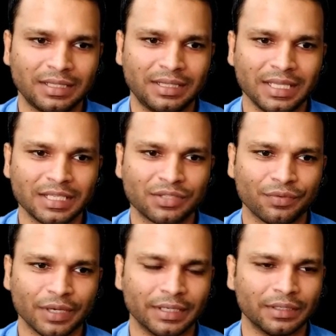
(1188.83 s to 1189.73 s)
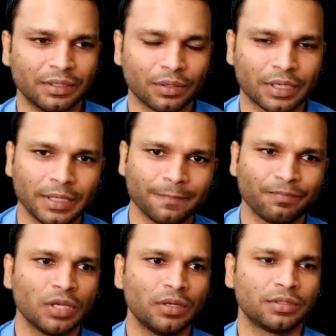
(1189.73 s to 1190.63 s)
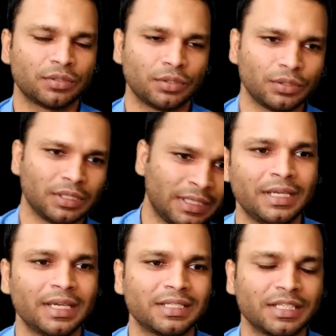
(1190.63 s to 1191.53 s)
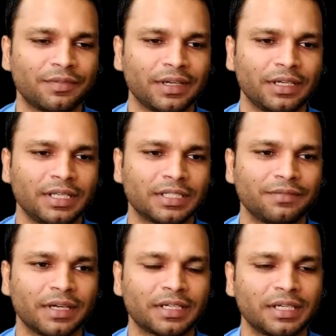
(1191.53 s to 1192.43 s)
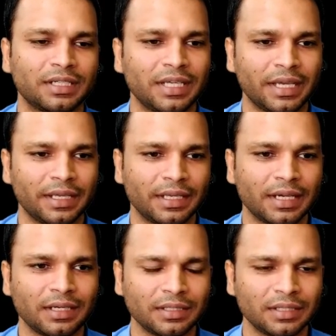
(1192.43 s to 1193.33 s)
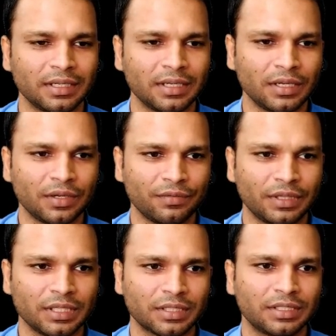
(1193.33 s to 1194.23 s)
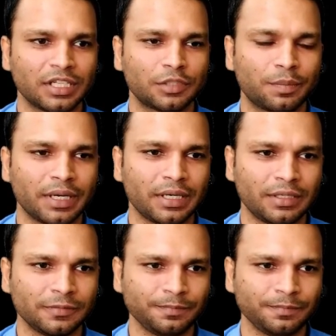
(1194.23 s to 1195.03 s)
this vein. Okay, So he has disinfected the area with the surgical spirit.